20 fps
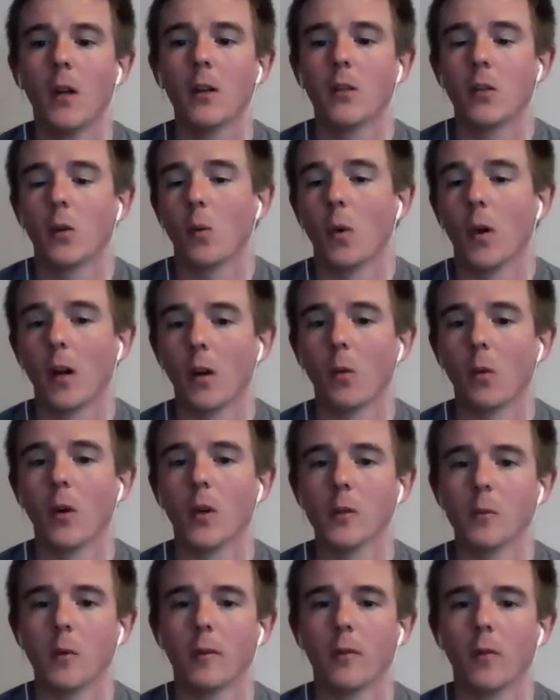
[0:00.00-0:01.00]
to where it
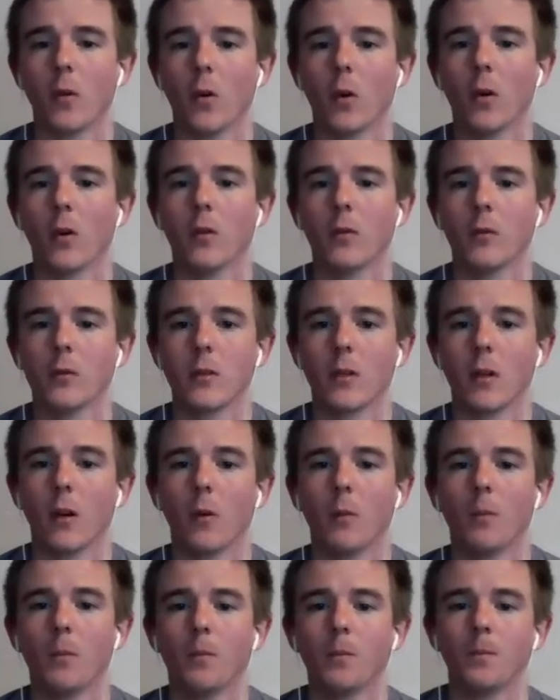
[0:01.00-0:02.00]
was before.
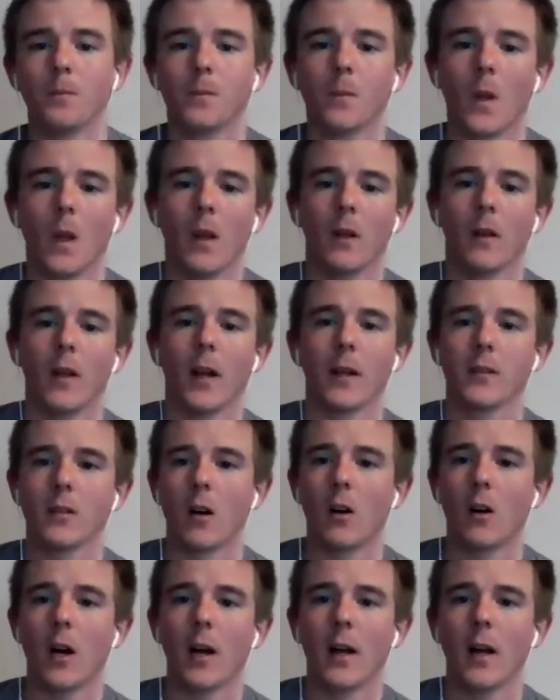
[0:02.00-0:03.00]
So that's
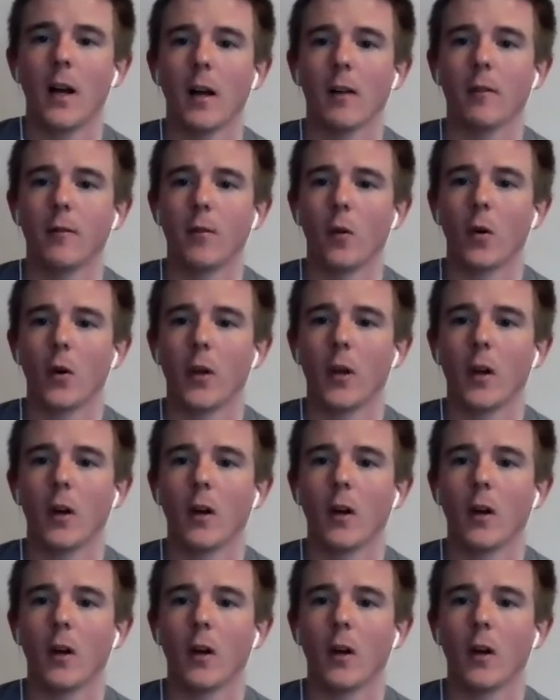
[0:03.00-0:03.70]
all I have for you.